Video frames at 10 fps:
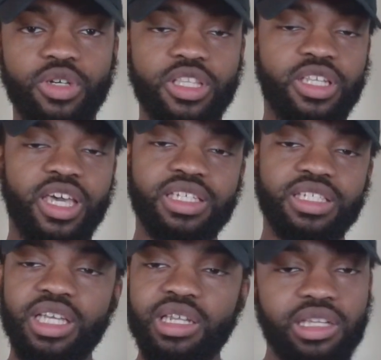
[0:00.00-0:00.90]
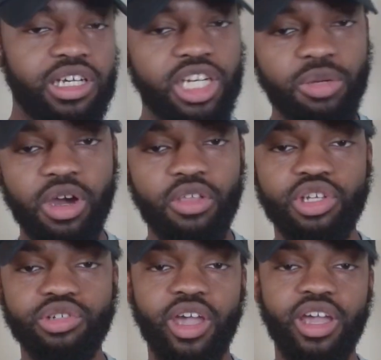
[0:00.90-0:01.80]
whether that's looking up
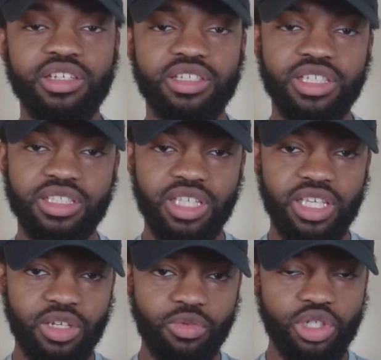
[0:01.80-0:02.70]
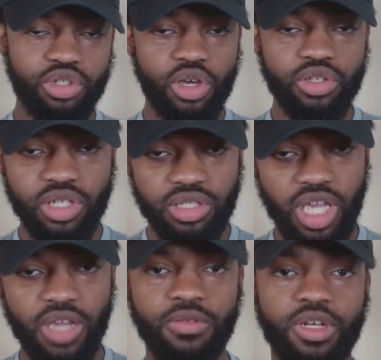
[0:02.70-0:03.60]
other trainers and seeing what drills you can
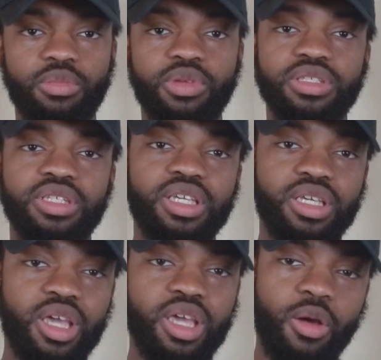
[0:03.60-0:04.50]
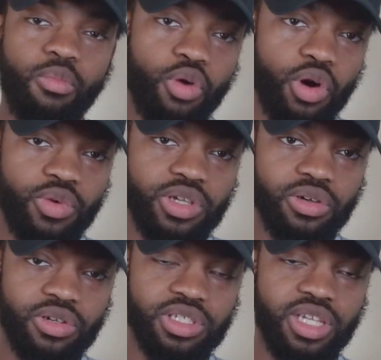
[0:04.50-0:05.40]
take from them, and seeing more
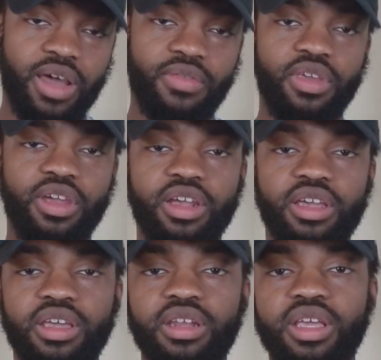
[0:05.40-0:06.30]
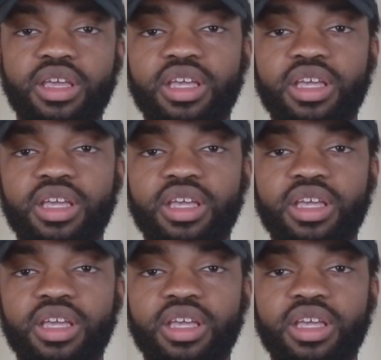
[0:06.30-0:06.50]
resources out there, and